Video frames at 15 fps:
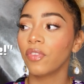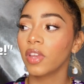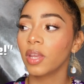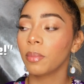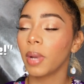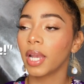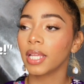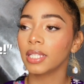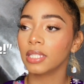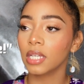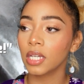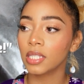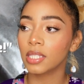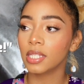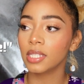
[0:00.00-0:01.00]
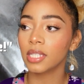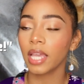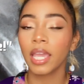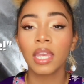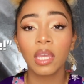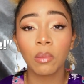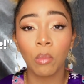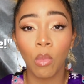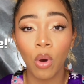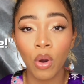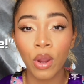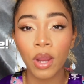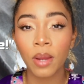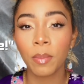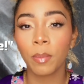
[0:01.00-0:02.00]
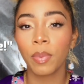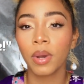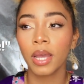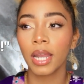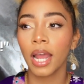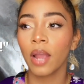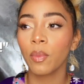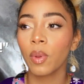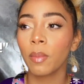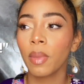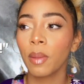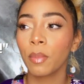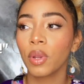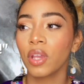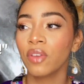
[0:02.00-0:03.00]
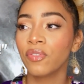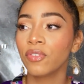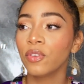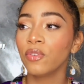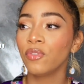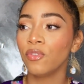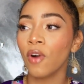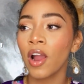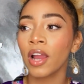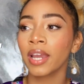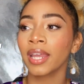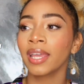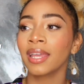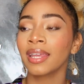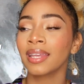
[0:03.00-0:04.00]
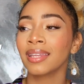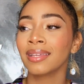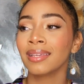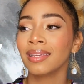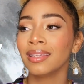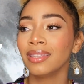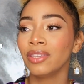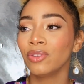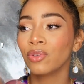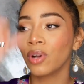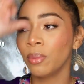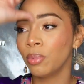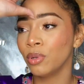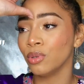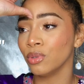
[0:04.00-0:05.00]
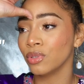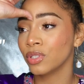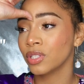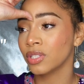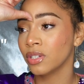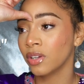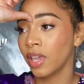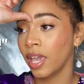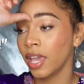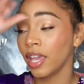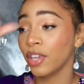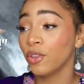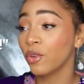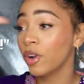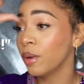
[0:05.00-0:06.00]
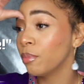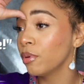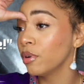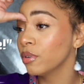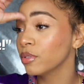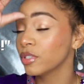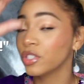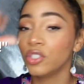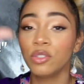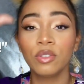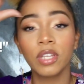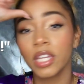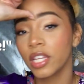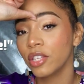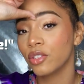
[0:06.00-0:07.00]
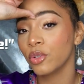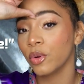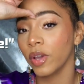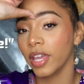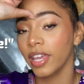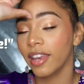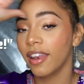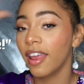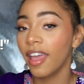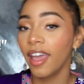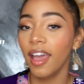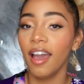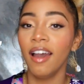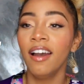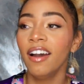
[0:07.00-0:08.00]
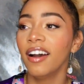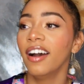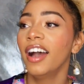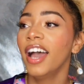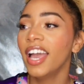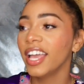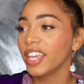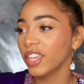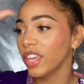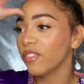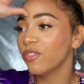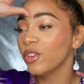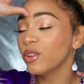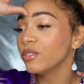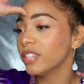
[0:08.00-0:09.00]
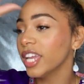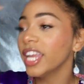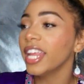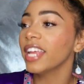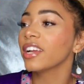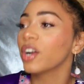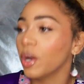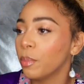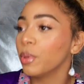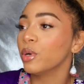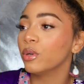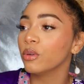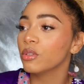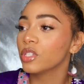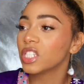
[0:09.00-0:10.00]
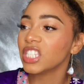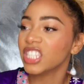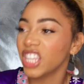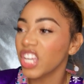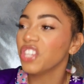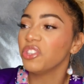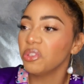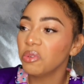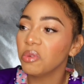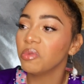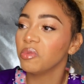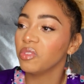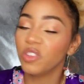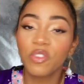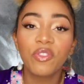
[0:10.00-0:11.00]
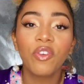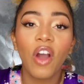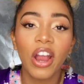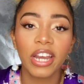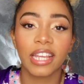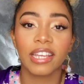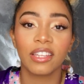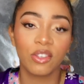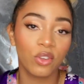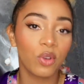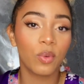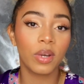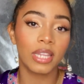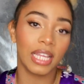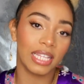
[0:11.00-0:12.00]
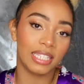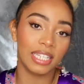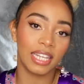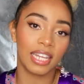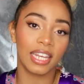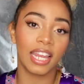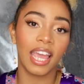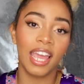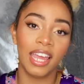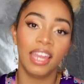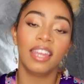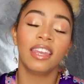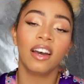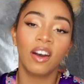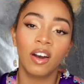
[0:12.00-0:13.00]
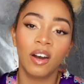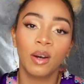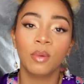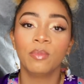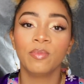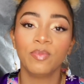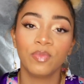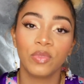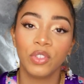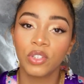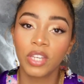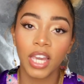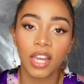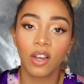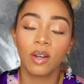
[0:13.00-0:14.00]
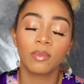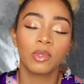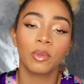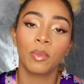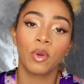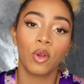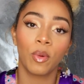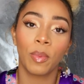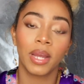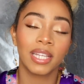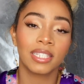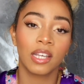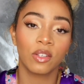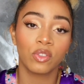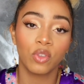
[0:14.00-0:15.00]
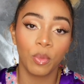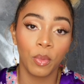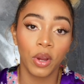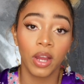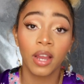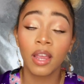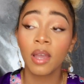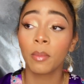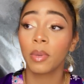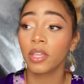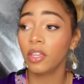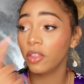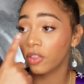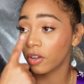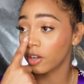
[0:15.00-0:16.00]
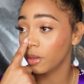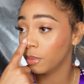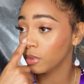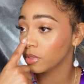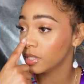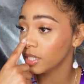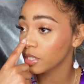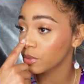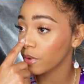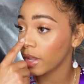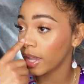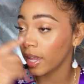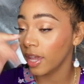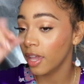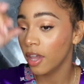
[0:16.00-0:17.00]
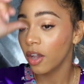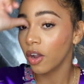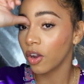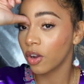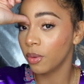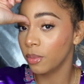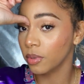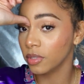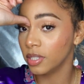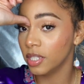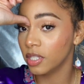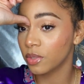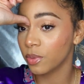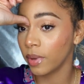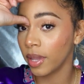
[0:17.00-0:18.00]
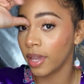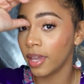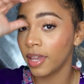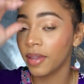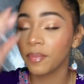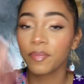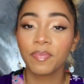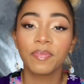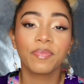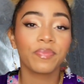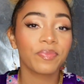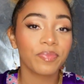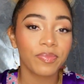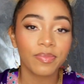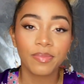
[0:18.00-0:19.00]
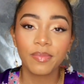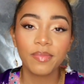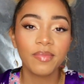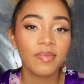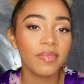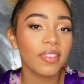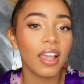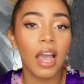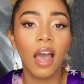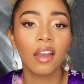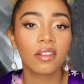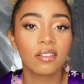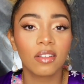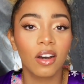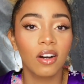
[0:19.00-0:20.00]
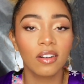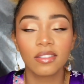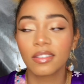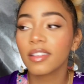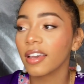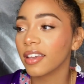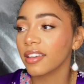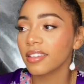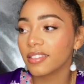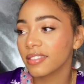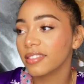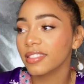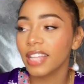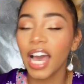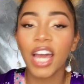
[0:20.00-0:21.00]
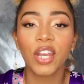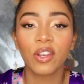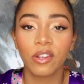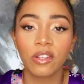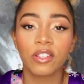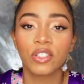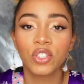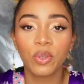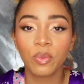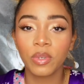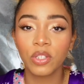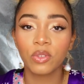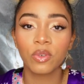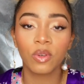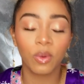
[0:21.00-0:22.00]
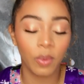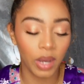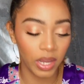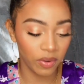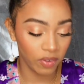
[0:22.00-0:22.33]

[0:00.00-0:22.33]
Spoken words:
anybody does this anymore, but I remember if you farted, you caboose. Okay, you caboose, you didn't do it. If you didn't caboose, then you farted. You the one that did it, and you can't come to nobody's house no more. But you either caboose this way or caboose this way. I don't know. Like, I don't know. The shit we do in Hawaii,